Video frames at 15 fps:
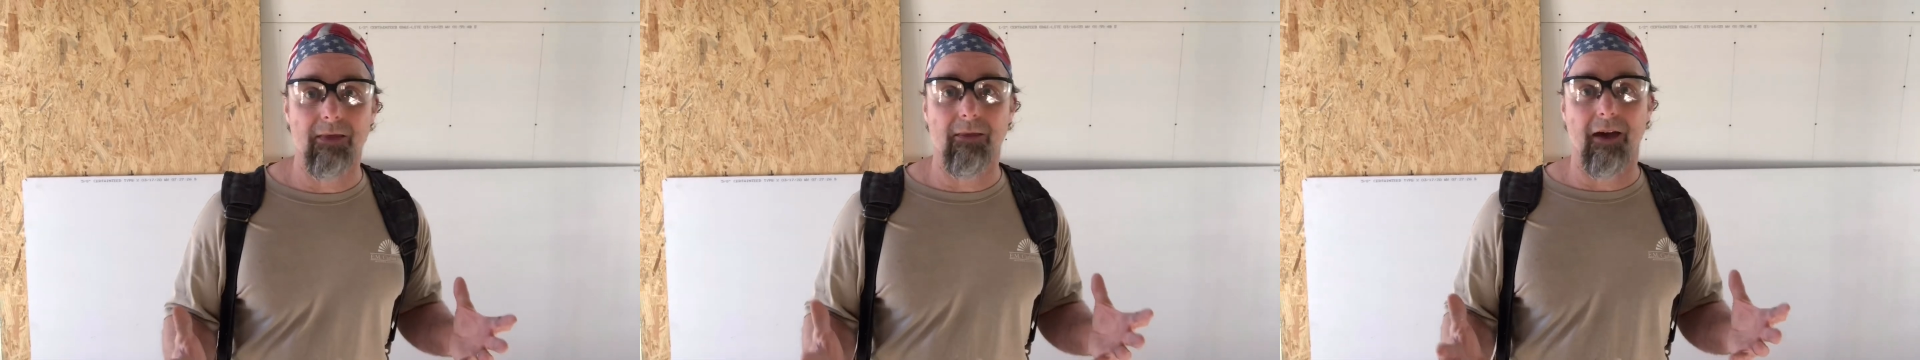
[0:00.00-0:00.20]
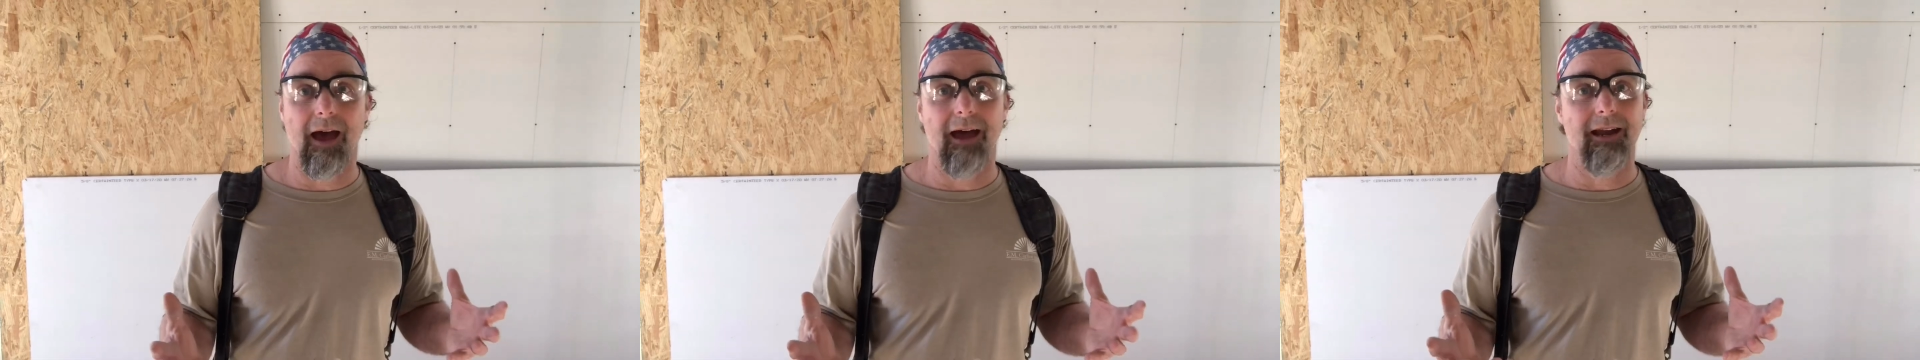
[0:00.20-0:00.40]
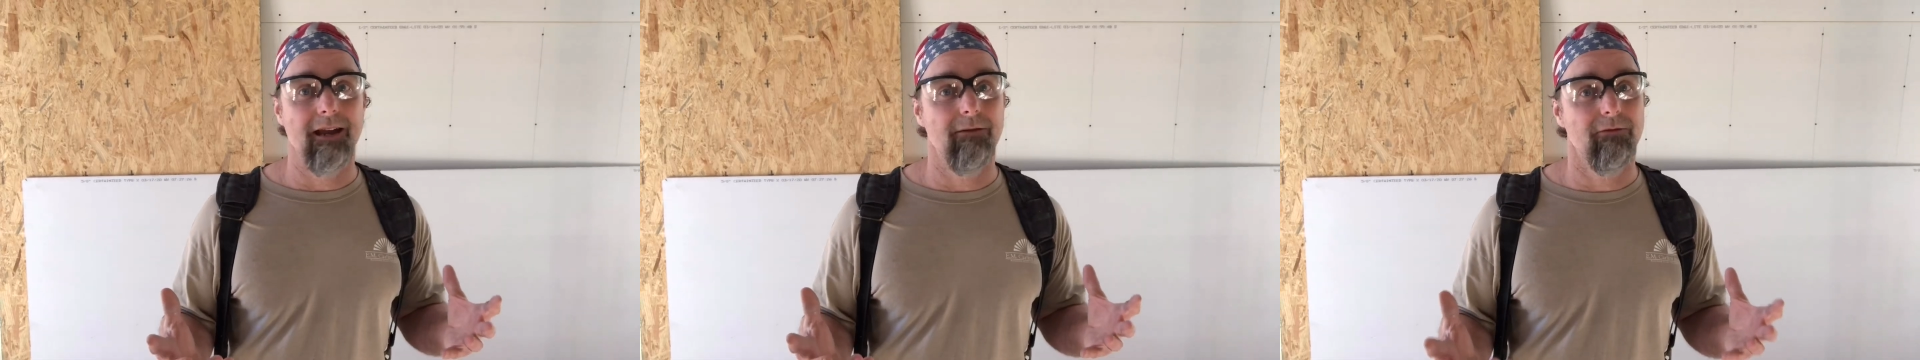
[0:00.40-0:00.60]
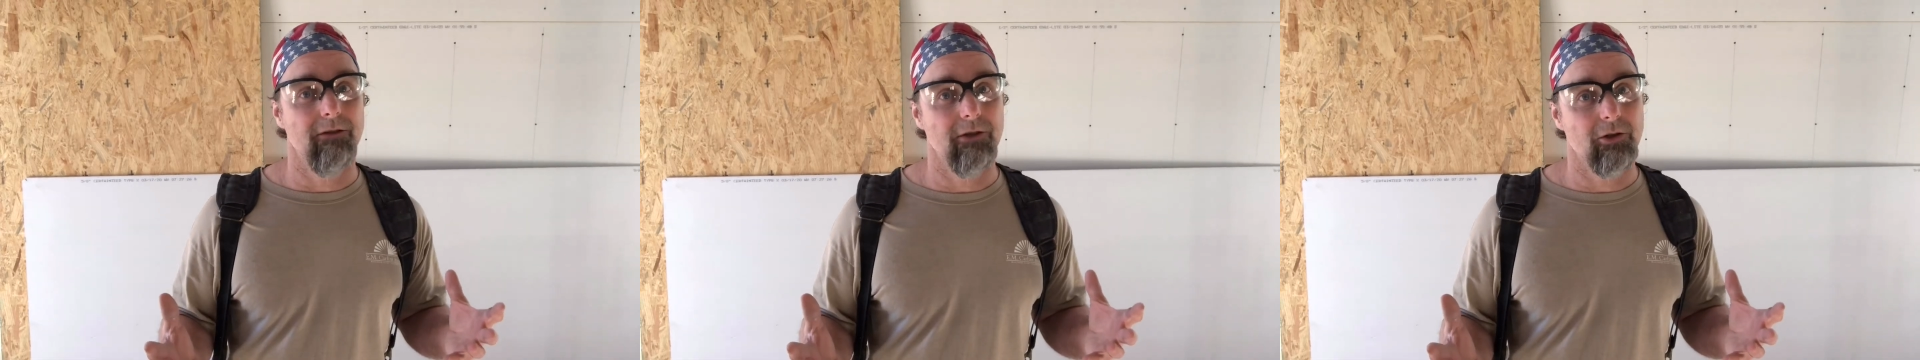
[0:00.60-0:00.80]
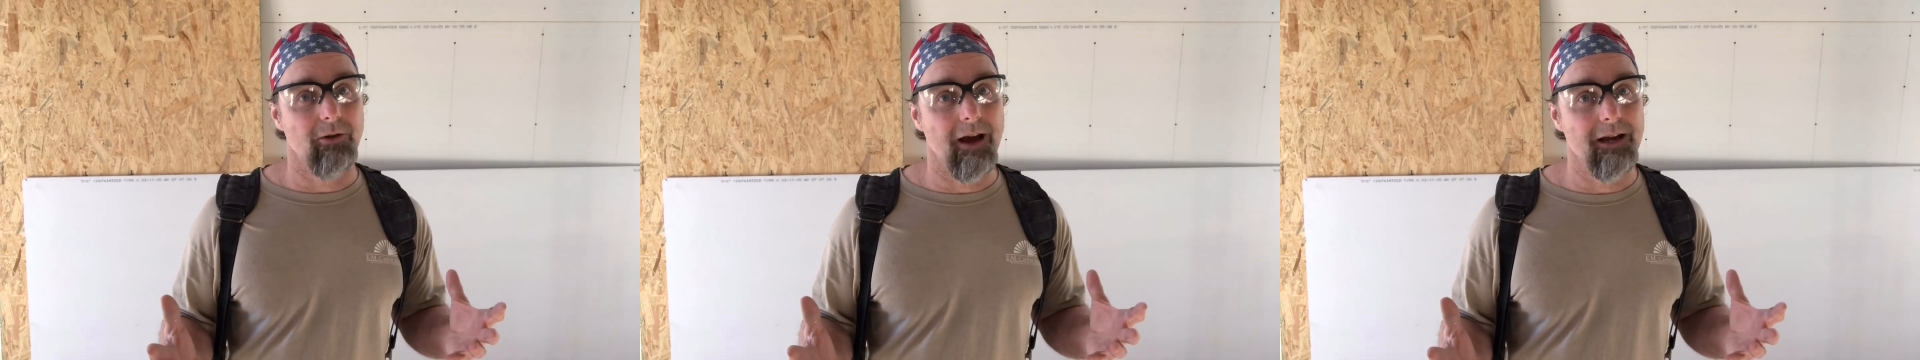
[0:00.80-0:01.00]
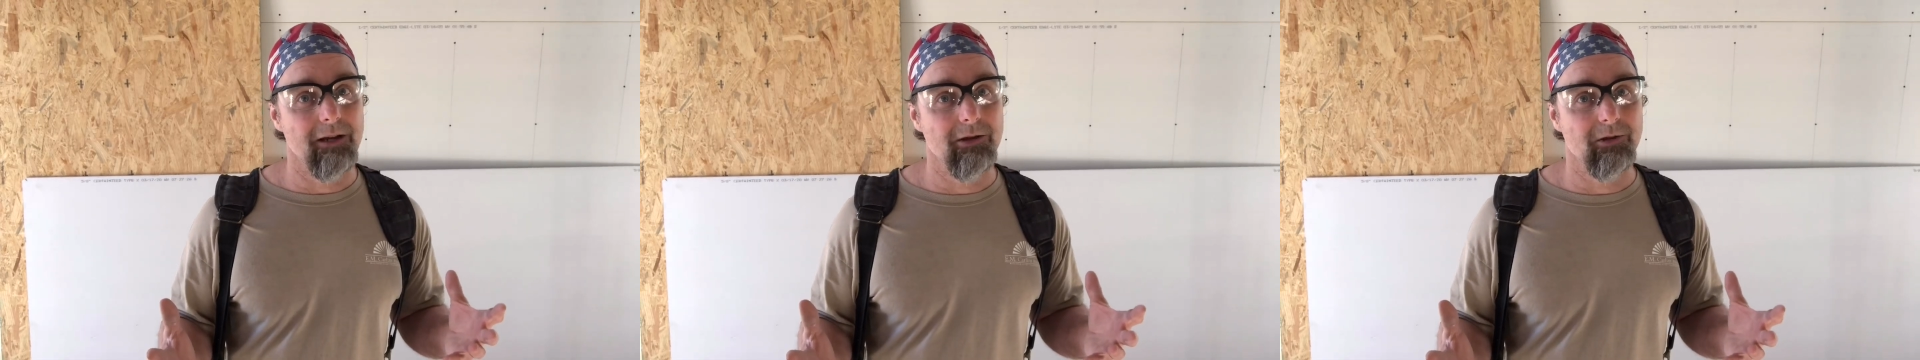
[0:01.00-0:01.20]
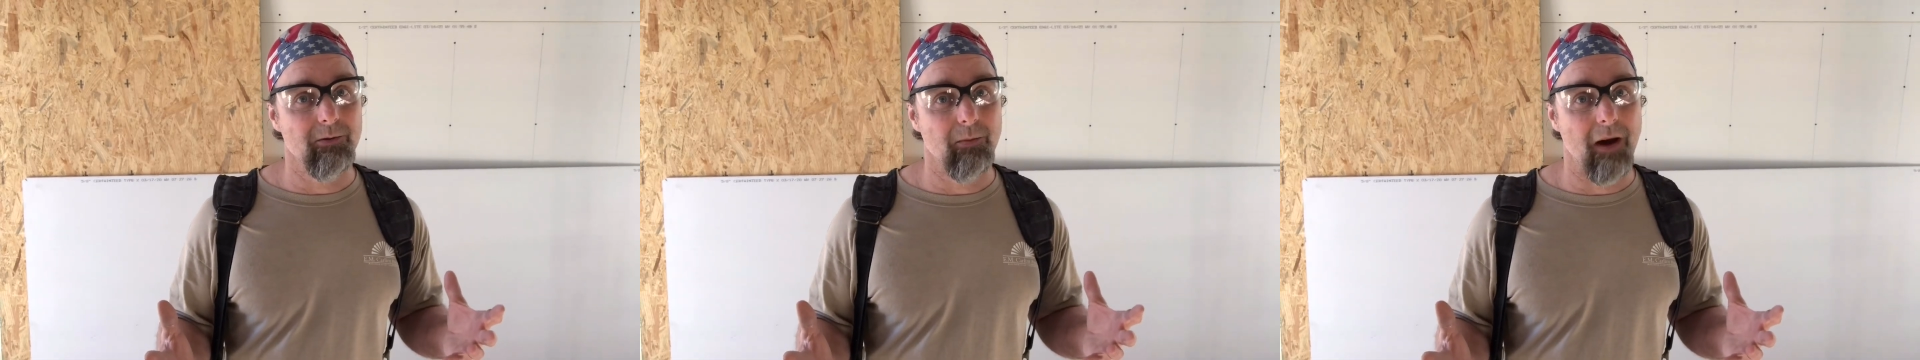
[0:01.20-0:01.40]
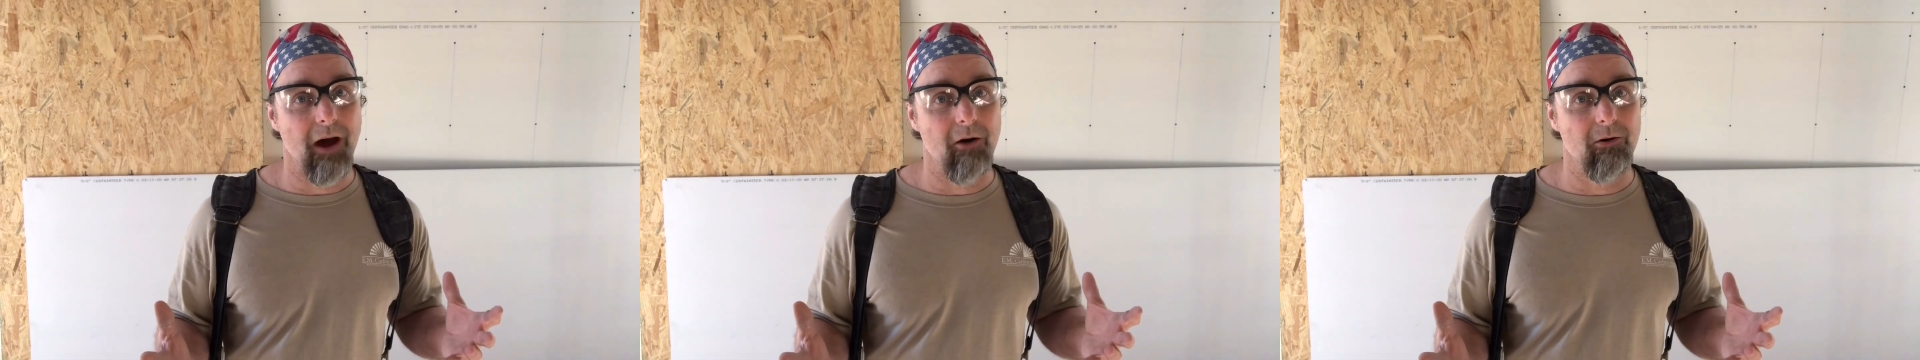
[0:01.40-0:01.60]
that if you try to use
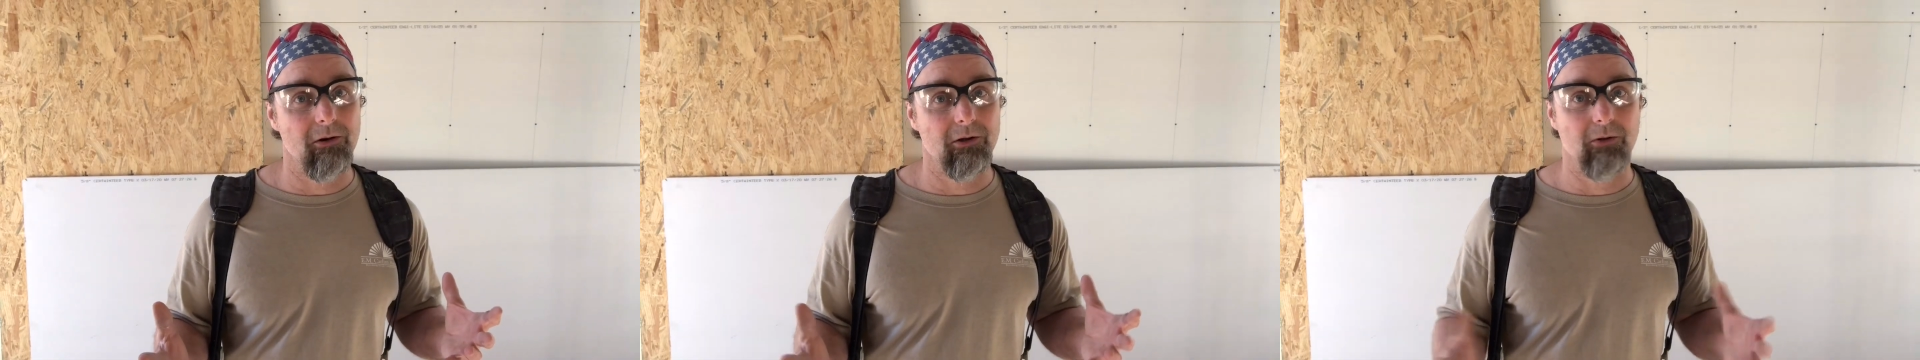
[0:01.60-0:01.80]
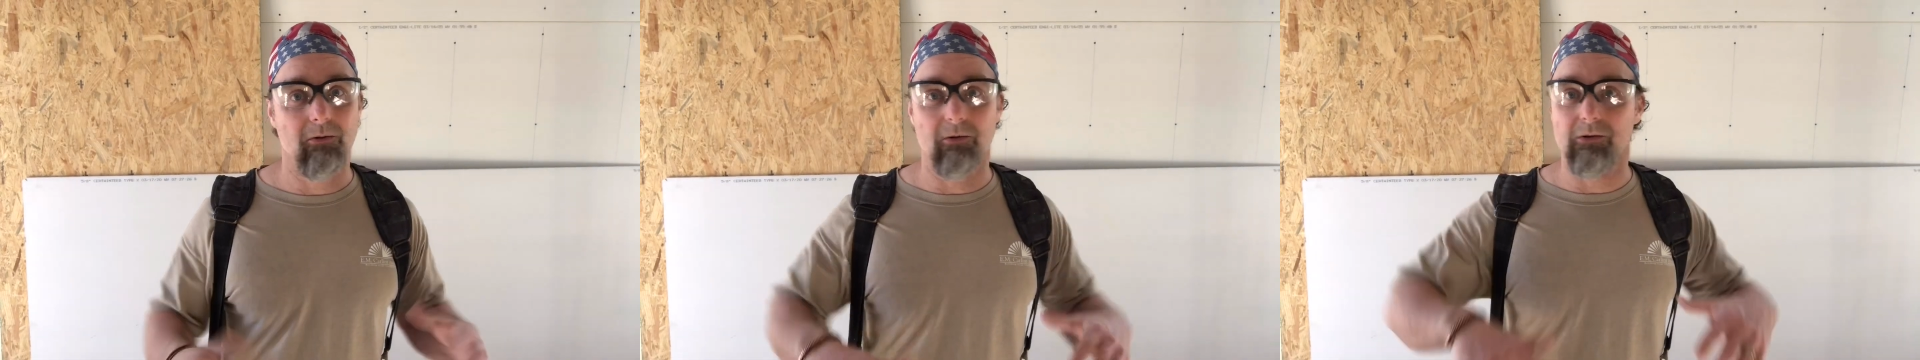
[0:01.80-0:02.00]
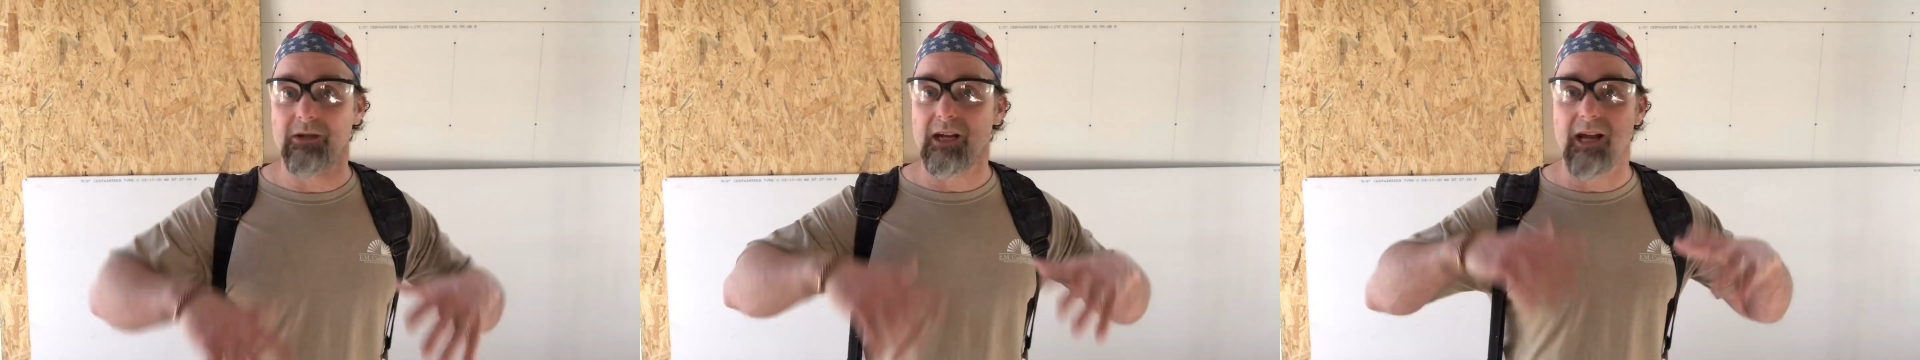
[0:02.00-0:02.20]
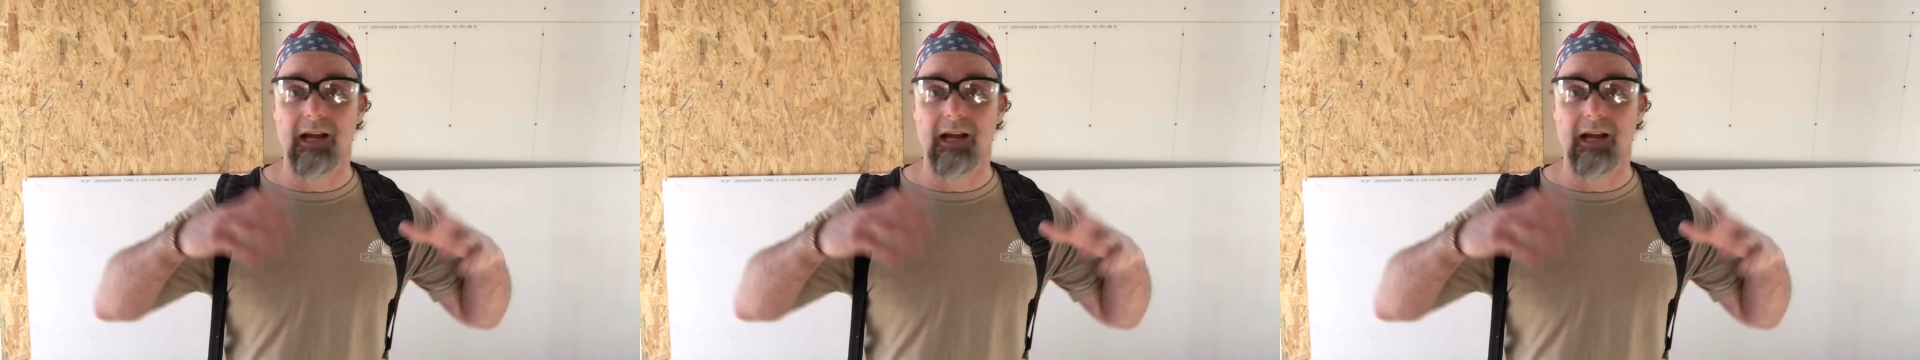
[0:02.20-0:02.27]
power tools,